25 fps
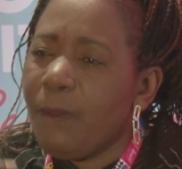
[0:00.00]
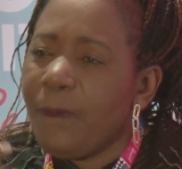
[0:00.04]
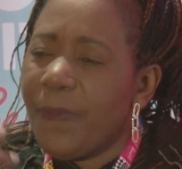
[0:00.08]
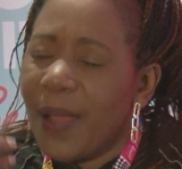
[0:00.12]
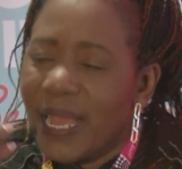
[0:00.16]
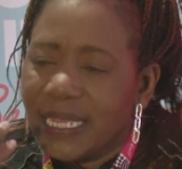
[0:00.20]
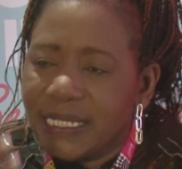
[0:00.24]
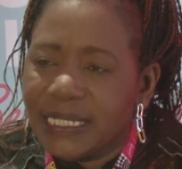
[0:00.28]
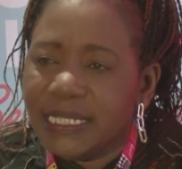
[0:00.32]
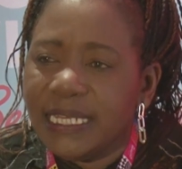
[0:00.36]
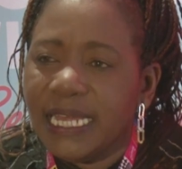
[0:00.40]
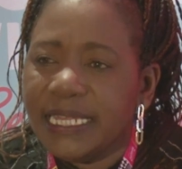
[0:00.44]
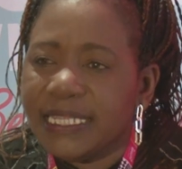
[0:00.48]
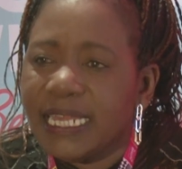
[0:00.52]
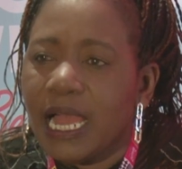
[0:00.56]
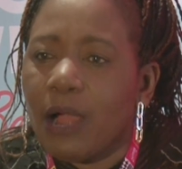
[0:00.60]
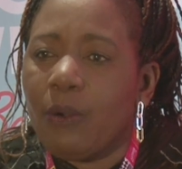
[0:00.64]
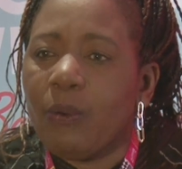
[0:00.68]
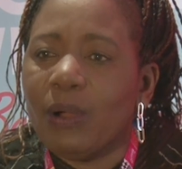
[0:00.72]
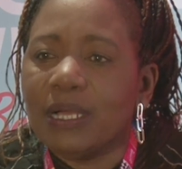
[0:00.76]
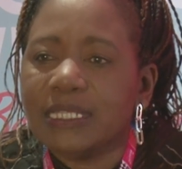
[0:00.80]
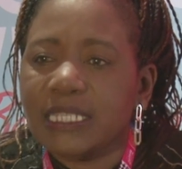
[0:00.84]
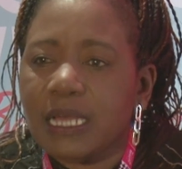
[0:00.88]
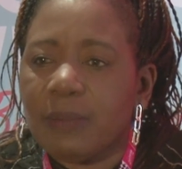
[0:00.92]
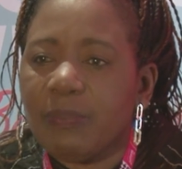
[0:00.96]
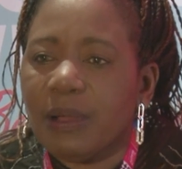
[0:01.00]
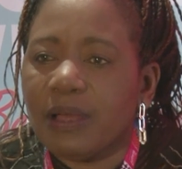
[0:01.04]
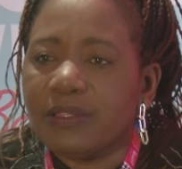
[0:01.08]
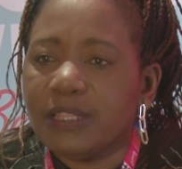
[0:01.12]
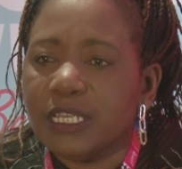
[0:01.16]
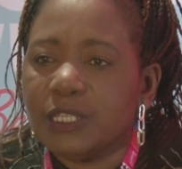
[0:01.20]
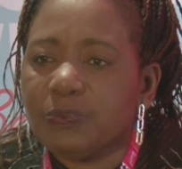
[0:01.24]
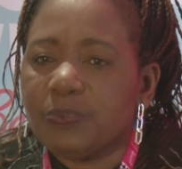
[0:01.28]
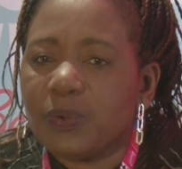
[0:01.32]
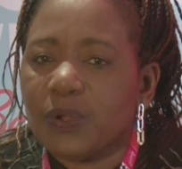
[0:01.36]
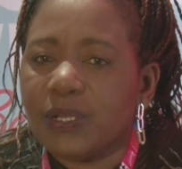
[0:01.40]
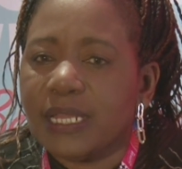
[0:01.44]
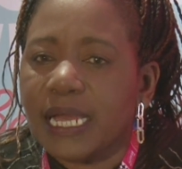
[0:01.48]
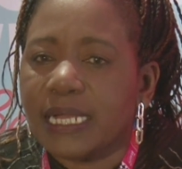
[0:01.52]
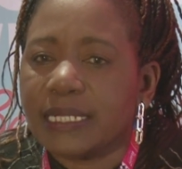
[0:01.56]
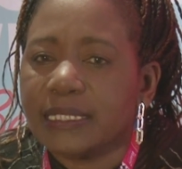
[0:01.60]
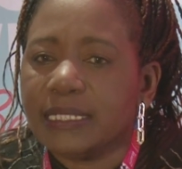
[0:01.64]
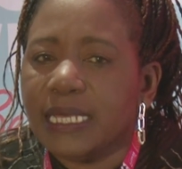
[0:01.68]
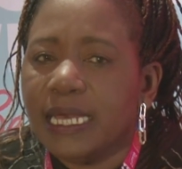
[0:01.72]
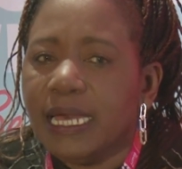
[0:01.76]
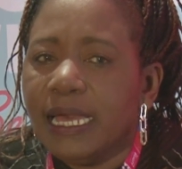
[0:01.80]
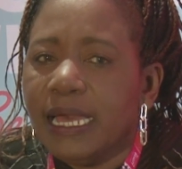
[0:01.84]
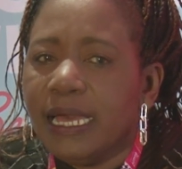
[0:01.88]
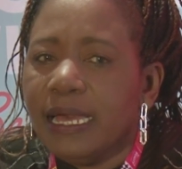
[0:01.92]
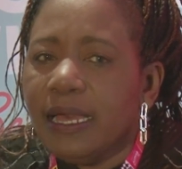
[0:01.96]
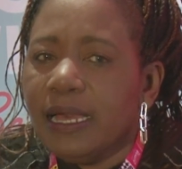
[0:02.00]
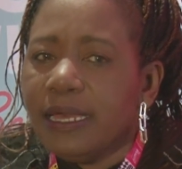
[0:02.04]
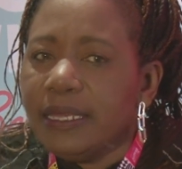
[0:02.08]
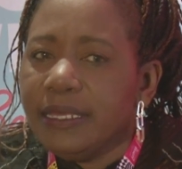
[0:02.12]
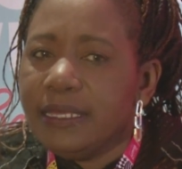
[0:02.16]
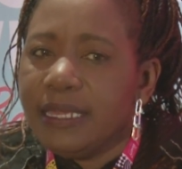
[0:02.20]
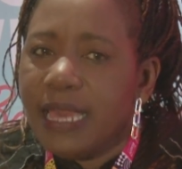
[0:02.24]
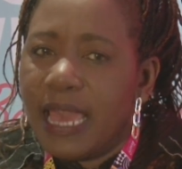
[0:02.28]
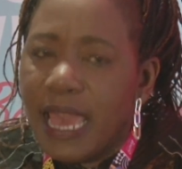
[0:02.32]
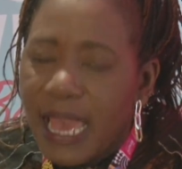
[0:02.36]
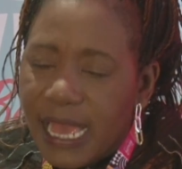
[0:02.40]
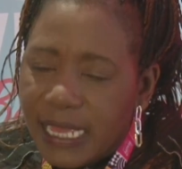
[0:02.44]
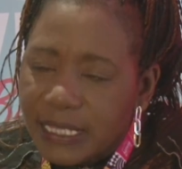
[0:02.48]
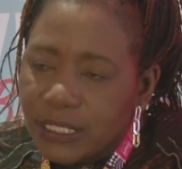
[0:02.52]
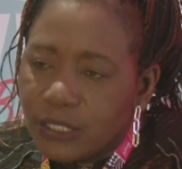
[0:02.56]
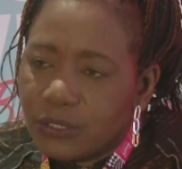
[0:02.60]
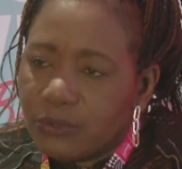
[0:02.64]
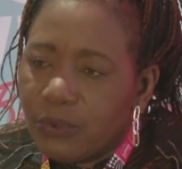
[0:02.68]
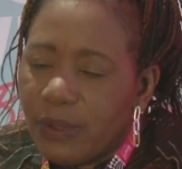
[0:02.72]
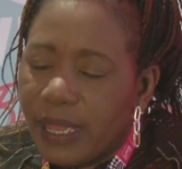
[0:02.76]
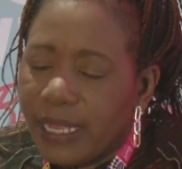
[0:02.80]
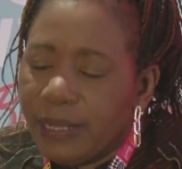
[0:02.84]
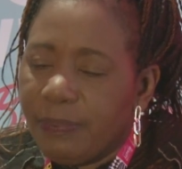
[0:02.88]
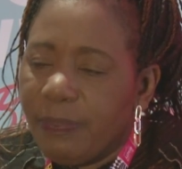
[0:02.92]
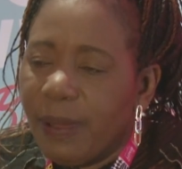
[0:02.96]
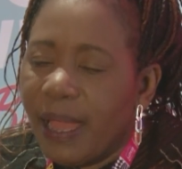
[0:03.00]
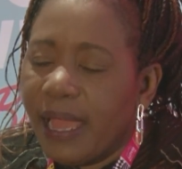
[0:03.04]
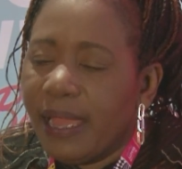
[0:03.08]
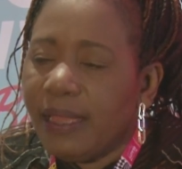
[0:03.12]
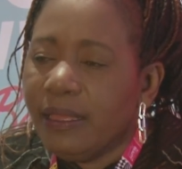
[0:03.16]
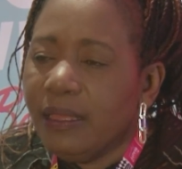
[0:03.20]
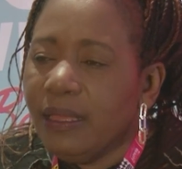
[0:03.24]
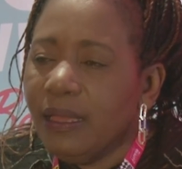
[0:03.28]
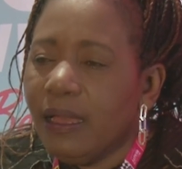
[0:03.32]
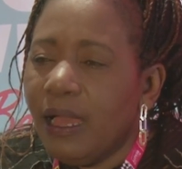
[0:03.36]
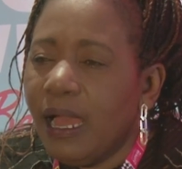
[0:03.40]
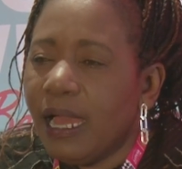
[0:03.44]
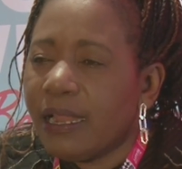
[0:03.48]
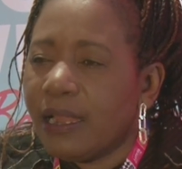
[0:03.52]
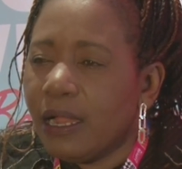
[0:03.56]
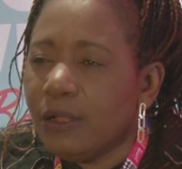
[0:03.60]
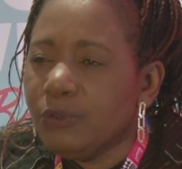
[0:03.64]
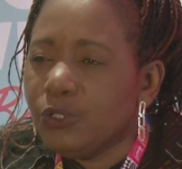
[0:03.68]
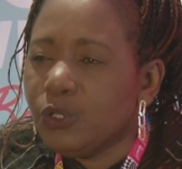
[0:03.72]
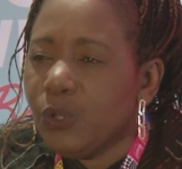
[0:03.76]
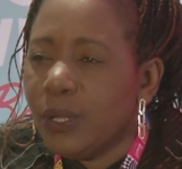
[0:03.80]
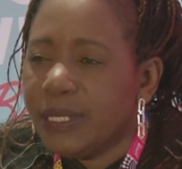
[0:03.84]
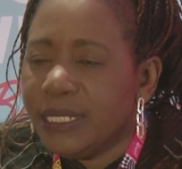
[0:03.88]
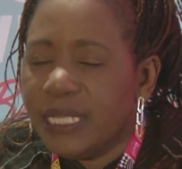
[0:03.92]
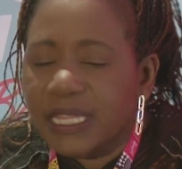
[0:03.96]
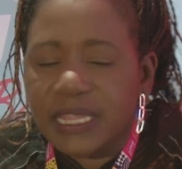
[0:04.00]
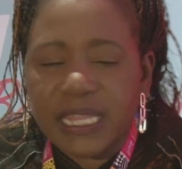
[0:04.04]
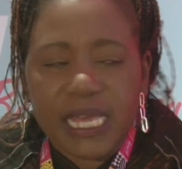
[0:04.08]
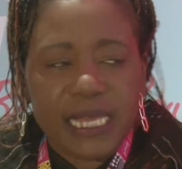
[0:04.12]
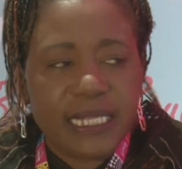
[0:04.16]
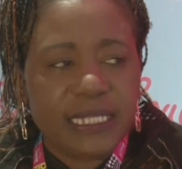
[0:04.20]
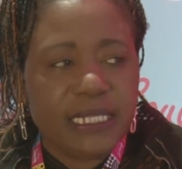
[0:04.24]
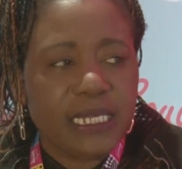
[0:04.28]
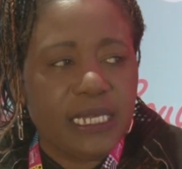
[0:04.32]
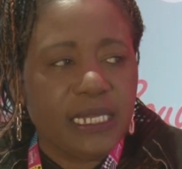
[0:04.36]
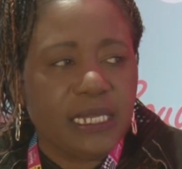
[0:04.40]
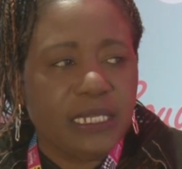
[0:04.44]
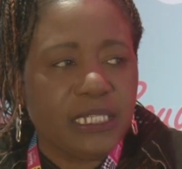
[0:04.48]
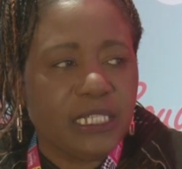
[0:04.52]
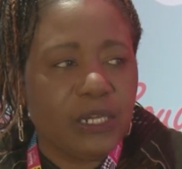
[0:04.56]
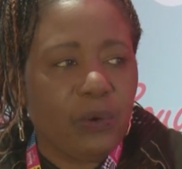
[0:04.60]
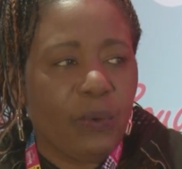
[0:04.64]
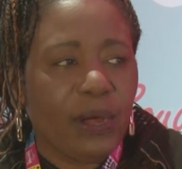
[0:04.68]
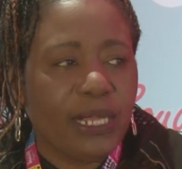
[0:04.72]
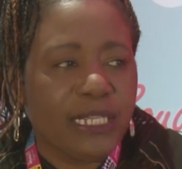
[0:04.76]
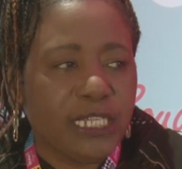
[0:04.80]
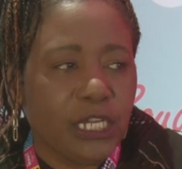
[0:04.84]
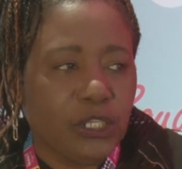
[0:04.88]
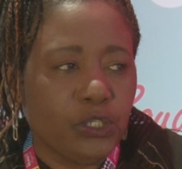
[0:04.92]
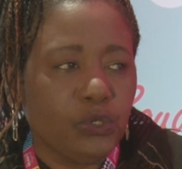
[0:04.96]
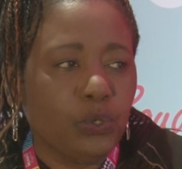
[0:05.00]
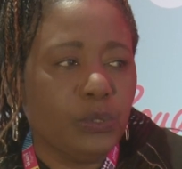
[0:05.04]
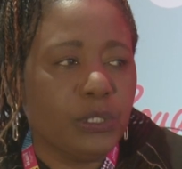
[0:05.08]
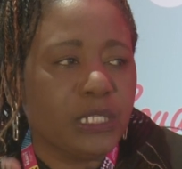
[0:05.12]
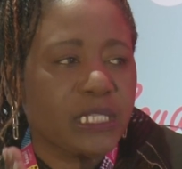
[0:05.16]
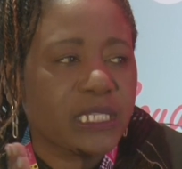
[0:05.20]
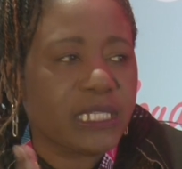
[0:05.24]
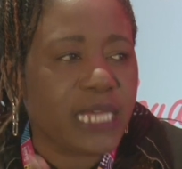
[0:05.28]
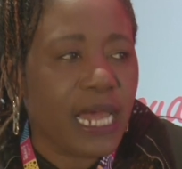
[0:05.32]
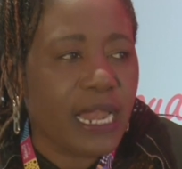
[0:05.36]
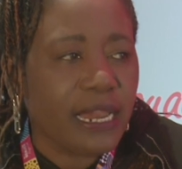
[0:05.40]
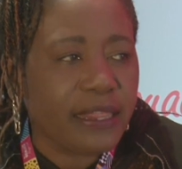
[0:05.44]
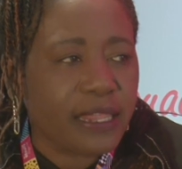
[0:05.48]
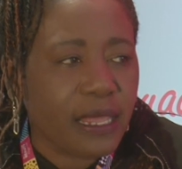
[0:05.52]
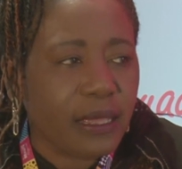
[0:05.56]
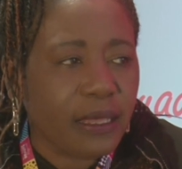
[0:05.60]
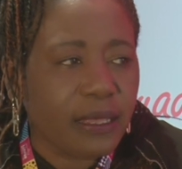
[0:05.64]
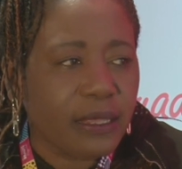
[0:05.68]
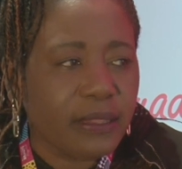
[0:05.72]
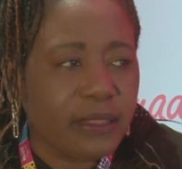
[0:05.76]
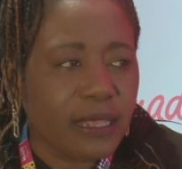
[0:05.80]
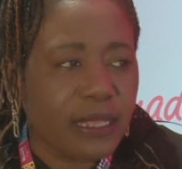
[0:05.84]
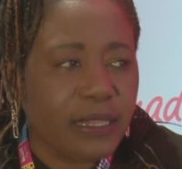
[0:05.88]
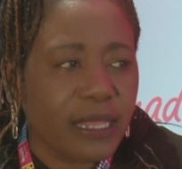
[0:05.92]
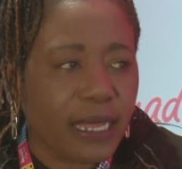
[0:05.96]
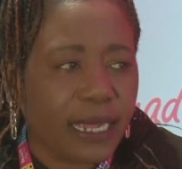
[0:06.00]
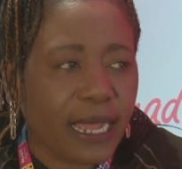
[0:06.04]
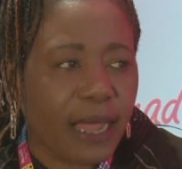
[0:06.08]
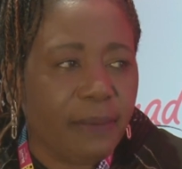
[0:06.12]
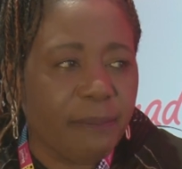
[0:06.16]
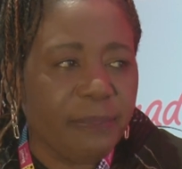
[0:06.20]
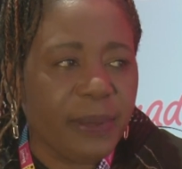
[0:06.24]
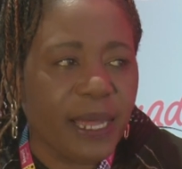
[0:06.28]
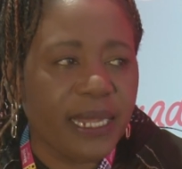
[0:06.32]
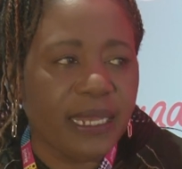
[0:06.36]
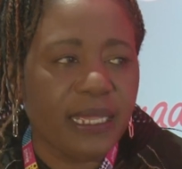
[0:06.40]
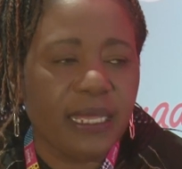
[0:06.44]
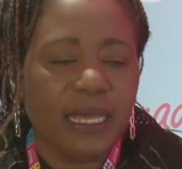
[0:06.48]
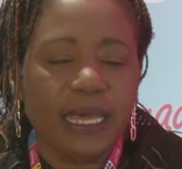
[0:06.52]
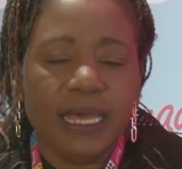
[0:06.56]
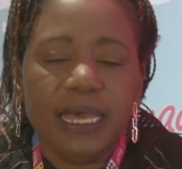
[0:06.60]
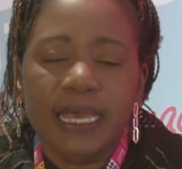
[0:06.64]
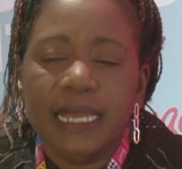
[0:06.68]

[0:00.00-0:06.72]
passionate I was about this product. Years went by. Around 2013, she wanted to sell the company.